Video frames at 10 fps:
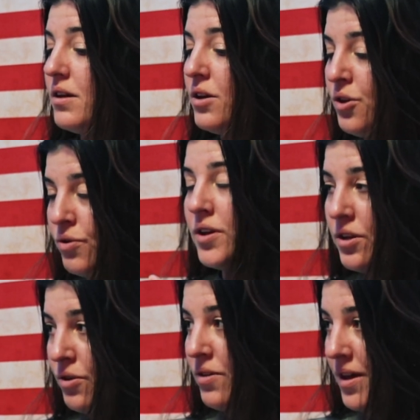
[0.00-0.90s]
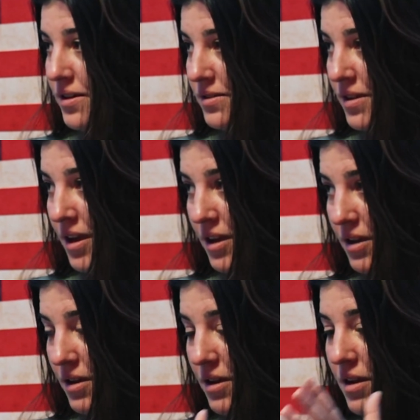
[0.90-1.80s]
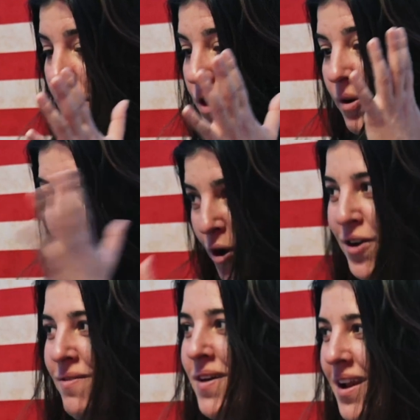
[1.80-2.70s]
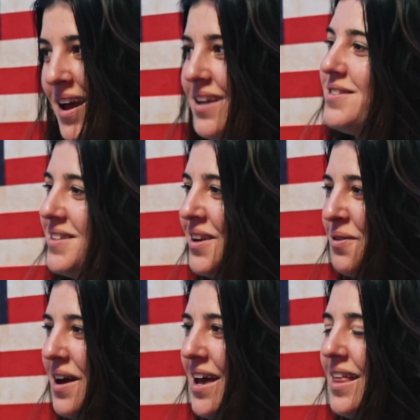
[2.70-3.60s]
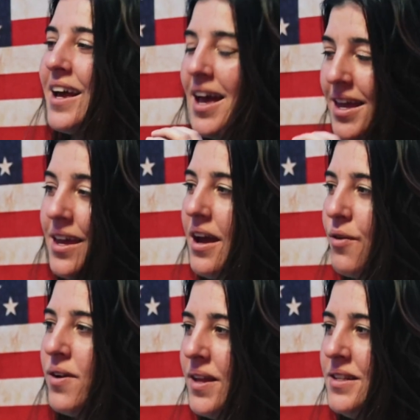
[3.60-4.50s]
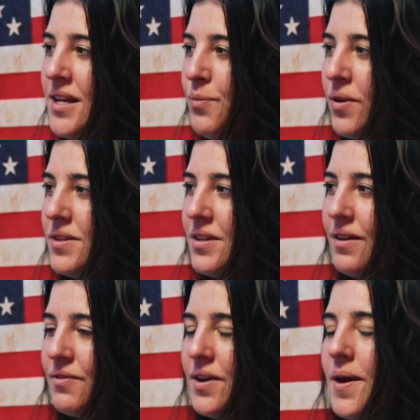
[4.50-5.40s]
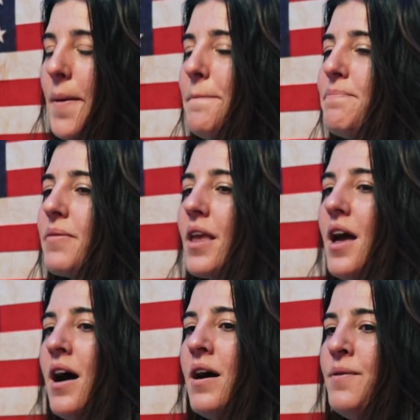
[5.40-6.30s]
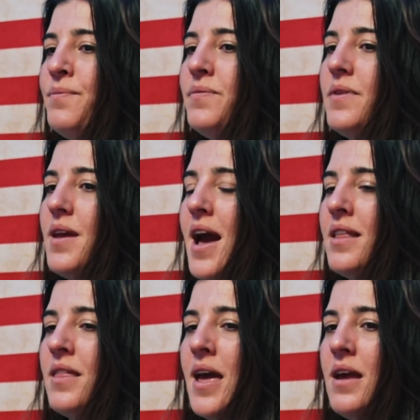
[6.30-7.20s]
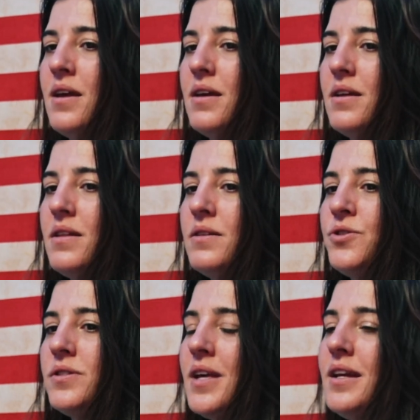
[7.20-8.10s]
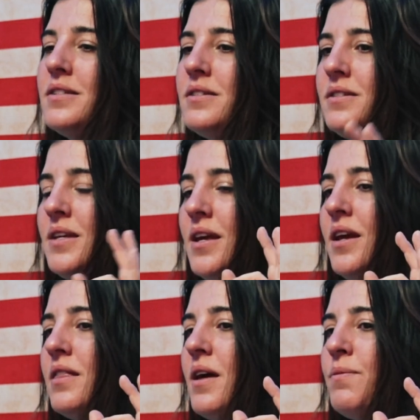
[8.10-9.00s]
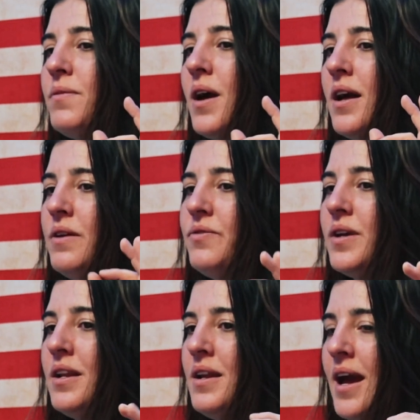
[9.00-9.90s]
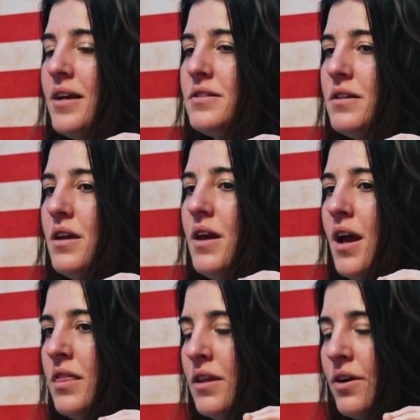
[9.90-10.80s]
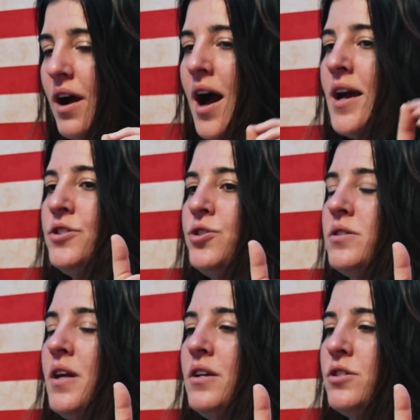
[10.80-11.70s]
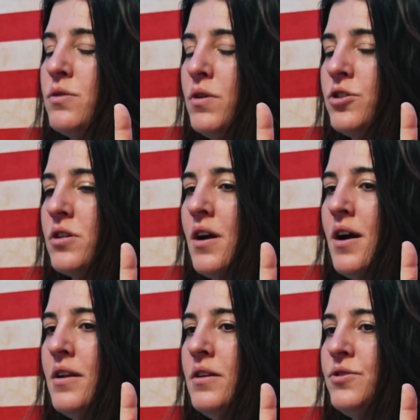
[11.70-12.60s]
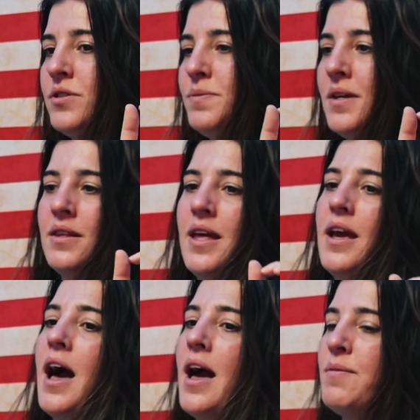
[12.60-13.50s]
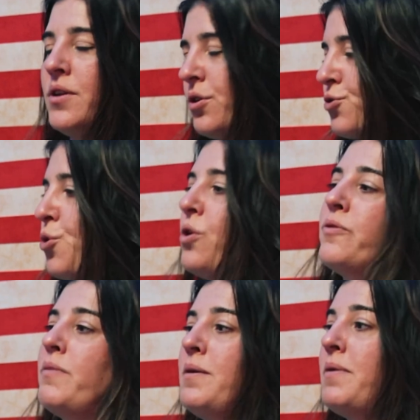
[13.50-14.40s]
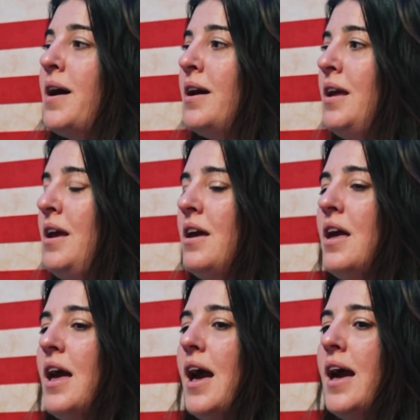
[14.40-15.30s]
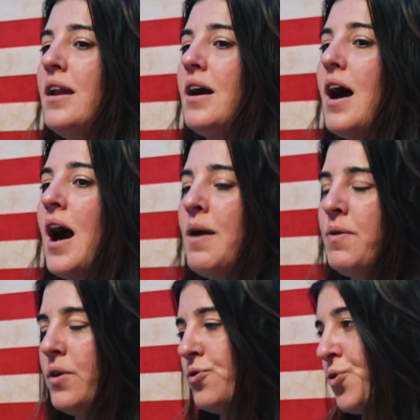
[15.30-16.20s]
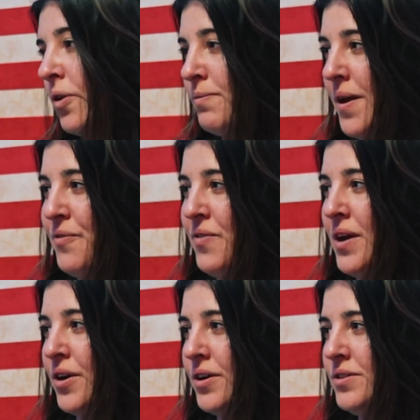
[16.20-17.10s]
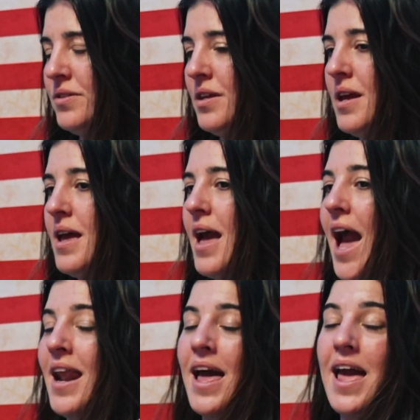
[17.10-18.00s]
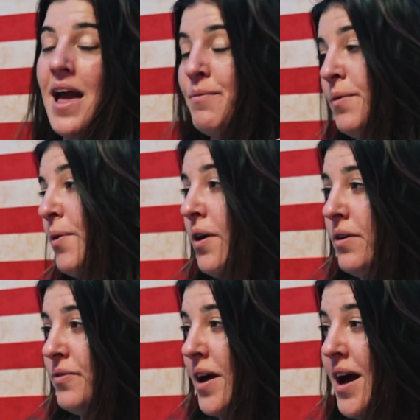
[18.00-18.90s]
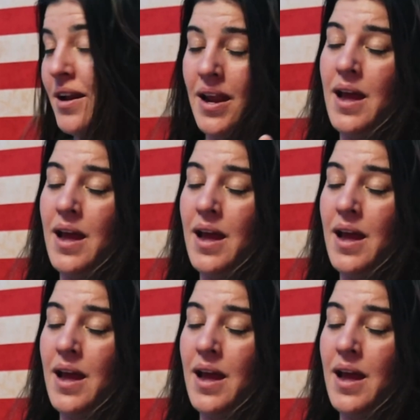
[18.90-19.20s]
You can do this. Like you're part of that ice in a way. Like I can get really deep with stuff. And like just like seeing them kind of connect and their eyes just like switch on and just being like, I'm in control of my body and I'm in control of my fears and I am a part of God and I